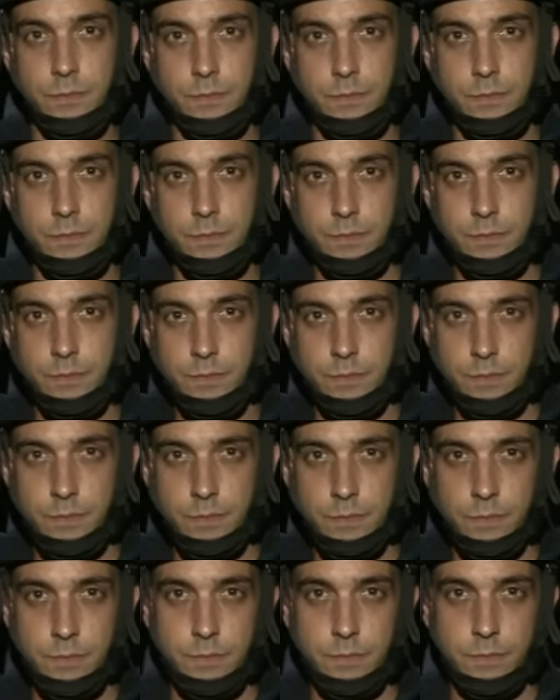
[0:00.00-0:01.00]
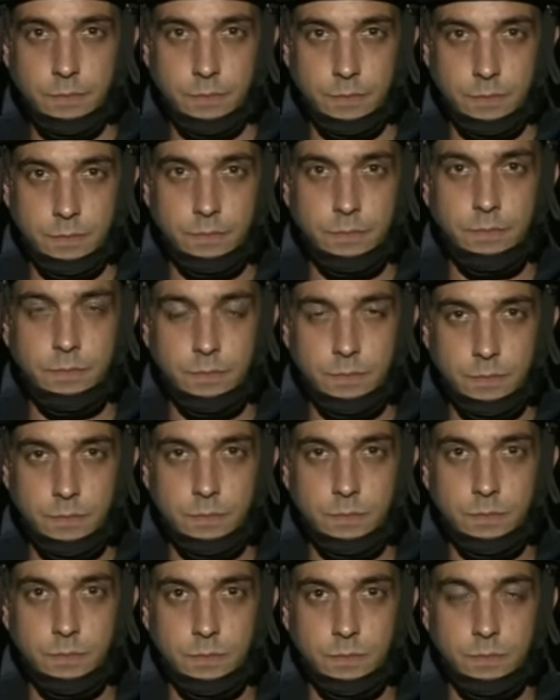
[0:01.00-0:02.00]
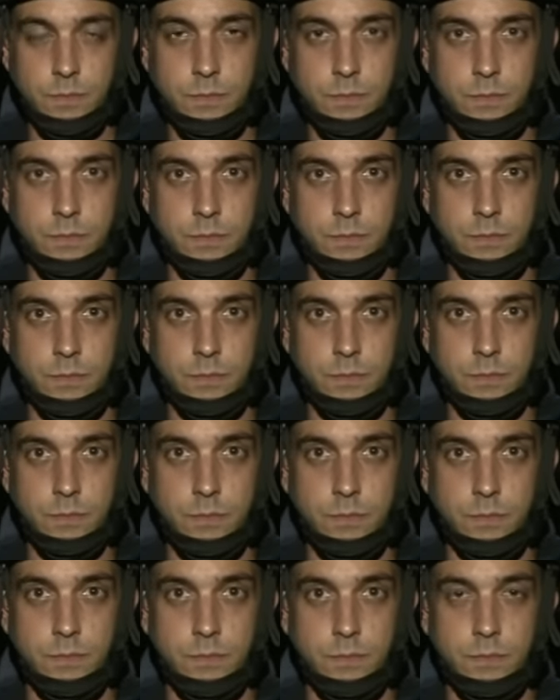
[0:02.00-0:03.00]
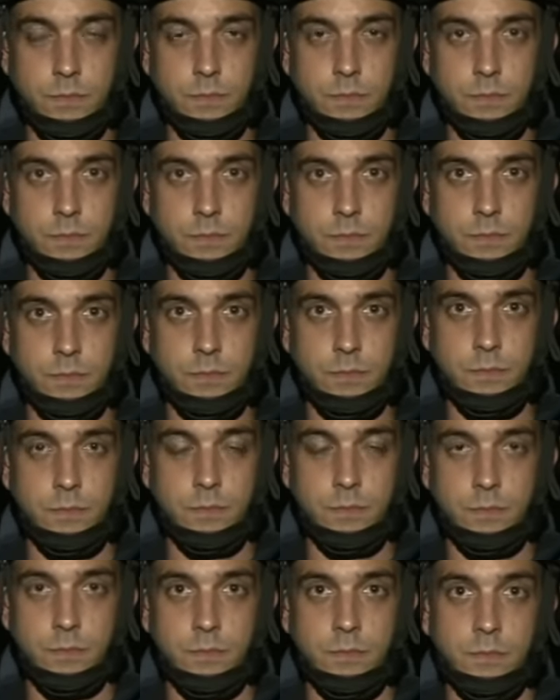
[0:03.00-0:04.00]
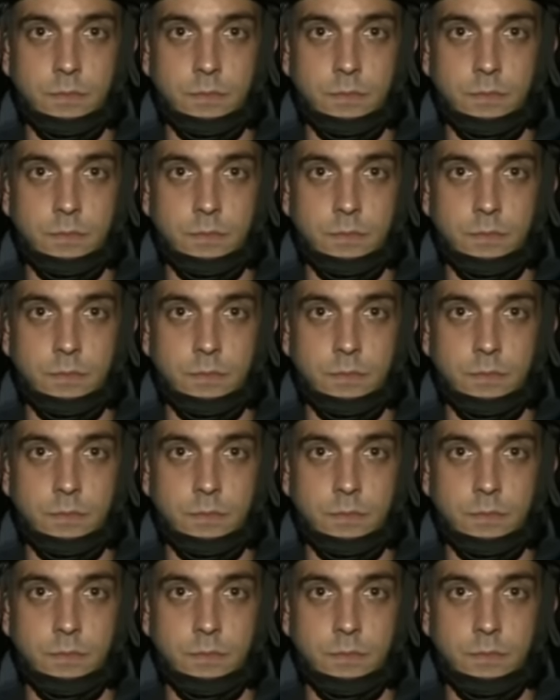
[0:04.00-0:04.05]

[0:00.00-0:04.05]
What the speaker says: No words are spoken by the person on screen.